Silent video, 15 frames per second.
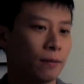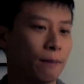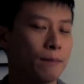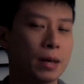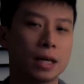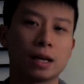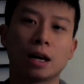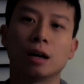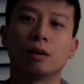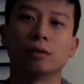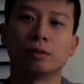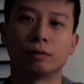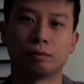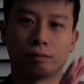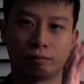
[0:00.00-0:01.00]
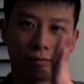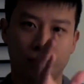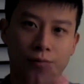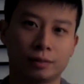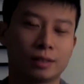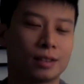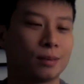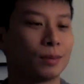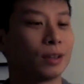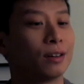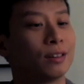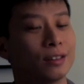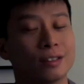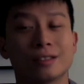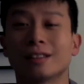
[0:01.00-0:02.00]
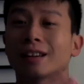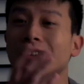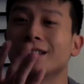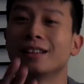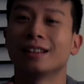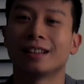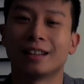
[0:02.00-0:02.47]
make out something on the other side.